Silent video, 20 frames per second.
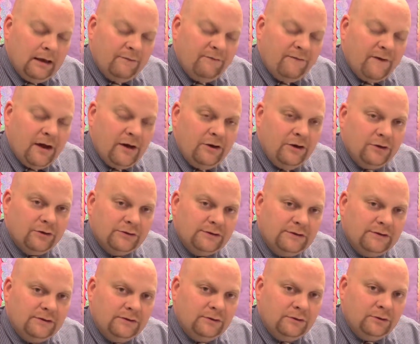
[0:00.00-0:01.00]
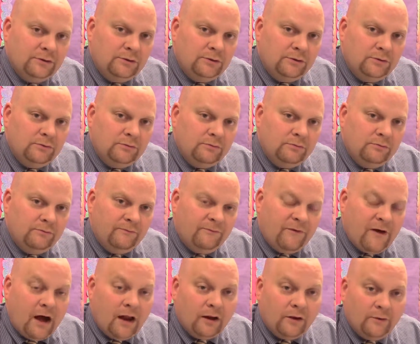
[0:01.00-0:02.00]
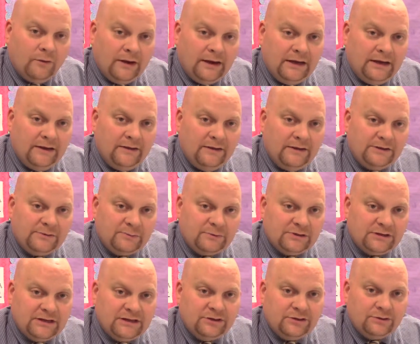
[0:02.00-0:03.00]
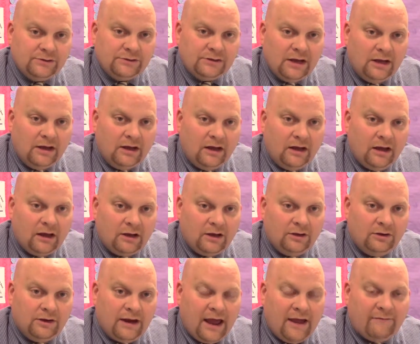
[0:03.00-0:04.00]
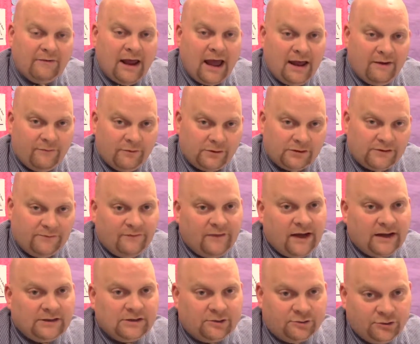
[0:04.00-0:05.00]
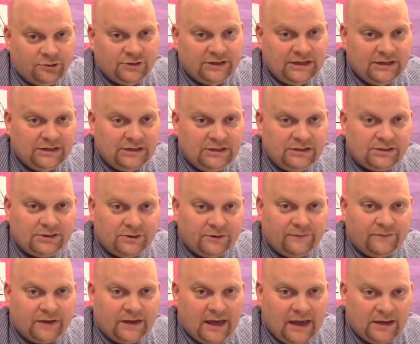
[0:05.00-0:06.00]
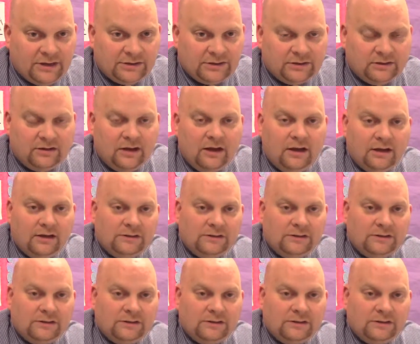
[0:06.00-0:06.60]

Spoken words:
Failure to follow any of these procedures could have an adverse effect on your teaching certification.